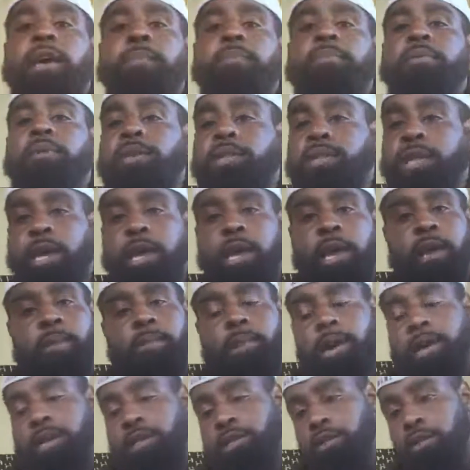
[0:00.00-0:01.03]
Appreciate
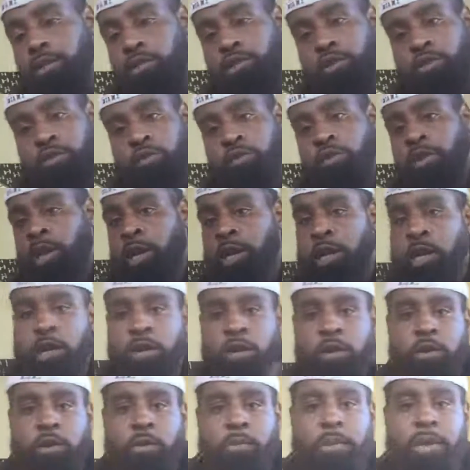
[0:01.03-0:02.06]
everybody that's going to tune in a
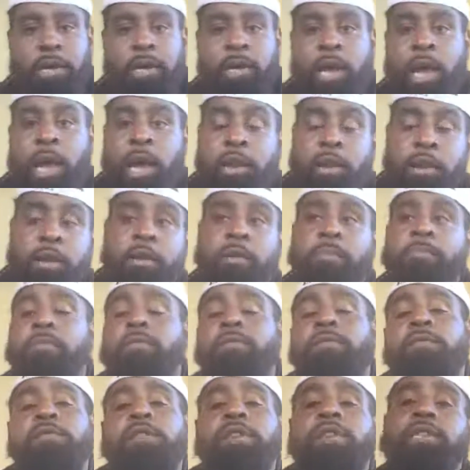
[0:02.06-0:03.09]
little bit later
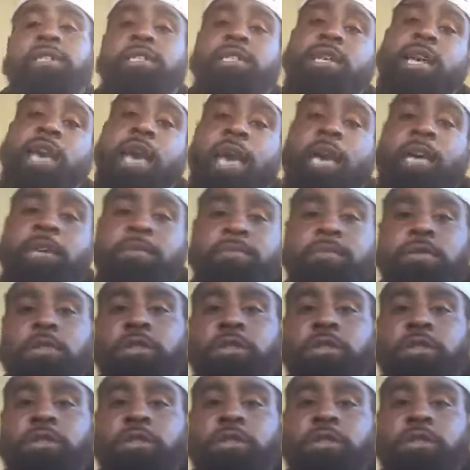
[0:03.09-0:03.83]
before these games